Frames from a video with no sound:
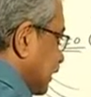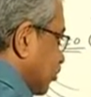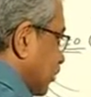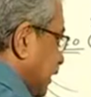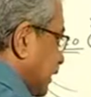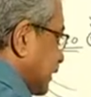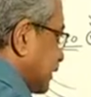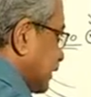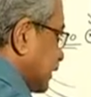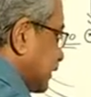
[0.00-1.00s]

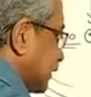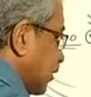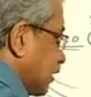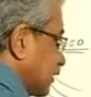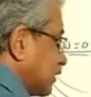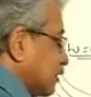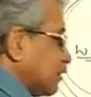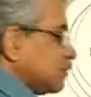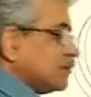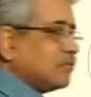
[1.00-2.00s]
Weightlessness is not
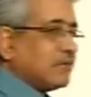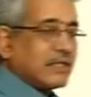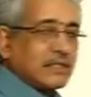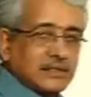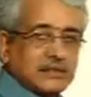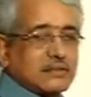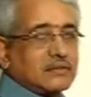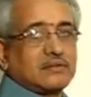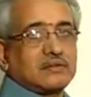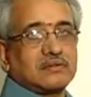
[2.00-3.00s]
weightless.
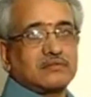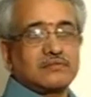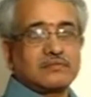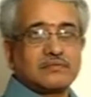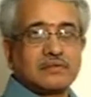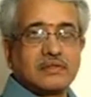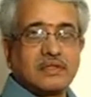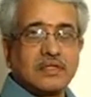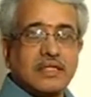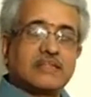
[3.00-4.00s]

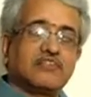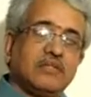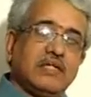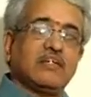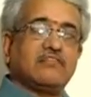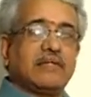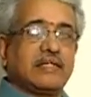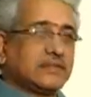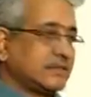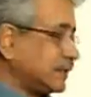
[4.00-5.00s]
It is a feeling of
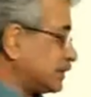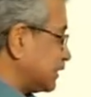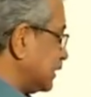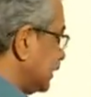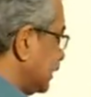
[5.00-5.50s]
weightlessness.